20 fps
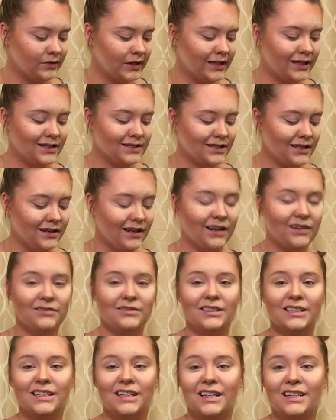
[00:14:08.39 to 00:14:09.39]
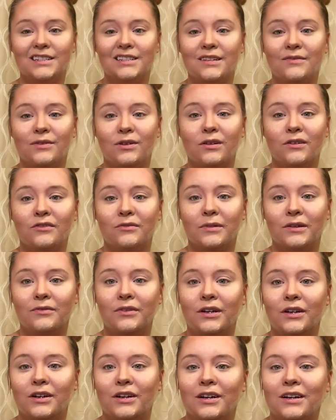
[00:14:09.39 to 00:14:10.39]
Like I said, I don't really like stuff all over my
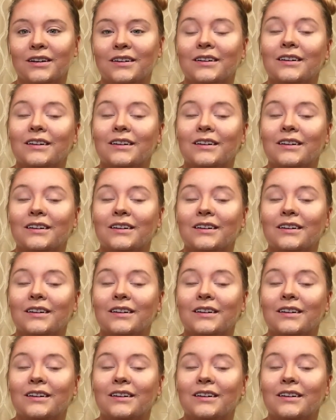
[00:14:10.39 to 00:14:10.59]
finger.